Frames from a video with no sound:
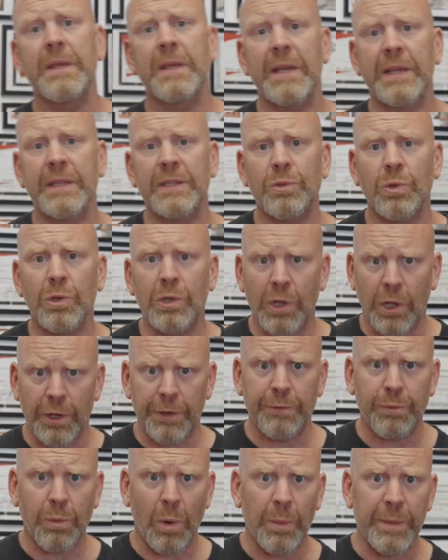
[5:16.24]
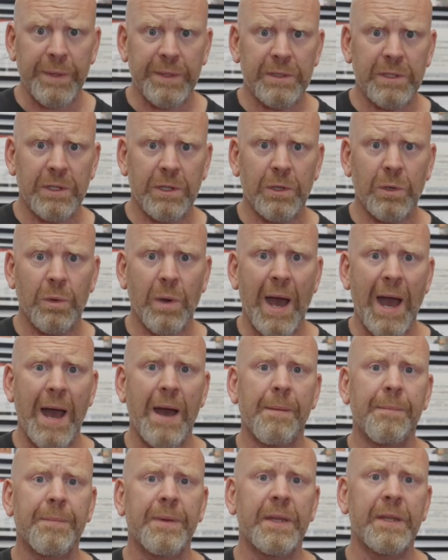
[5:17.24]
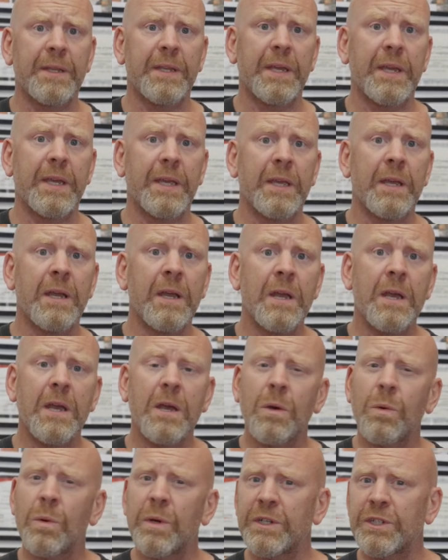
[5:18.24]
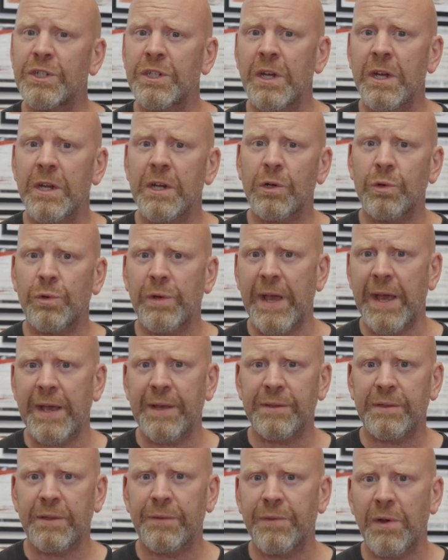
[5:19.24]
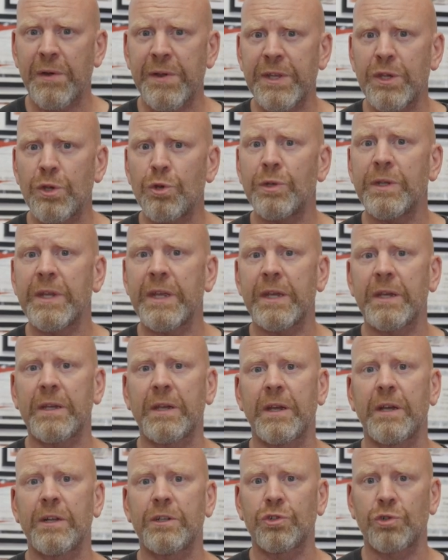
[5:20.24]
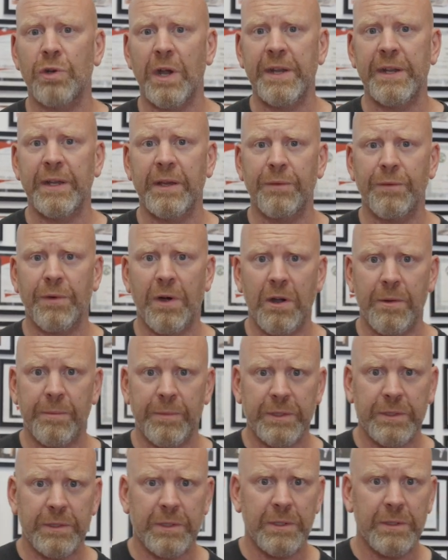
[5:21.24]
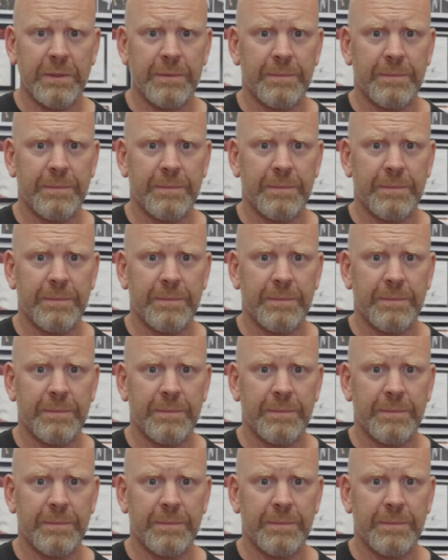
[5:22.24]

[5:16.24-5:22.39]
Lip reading: into a lot of what we do at BD, which creates a very unique training environment.